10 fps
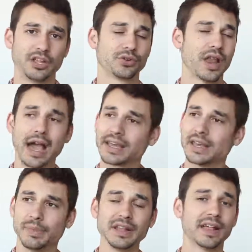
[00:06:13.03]
And you're not
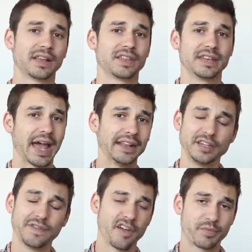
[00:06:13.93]
going to be like the
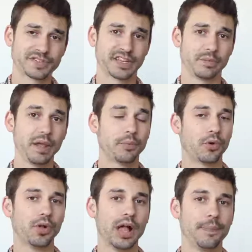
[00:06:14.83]
95% of
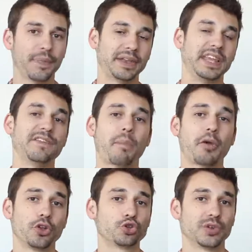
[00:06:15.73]
people that give up
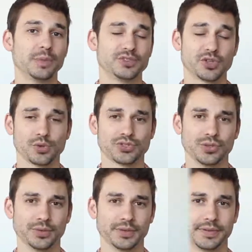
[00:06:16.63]
on their dreams so
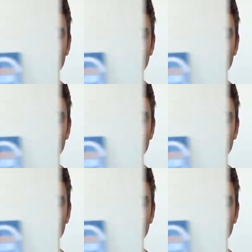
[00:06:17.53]
soon.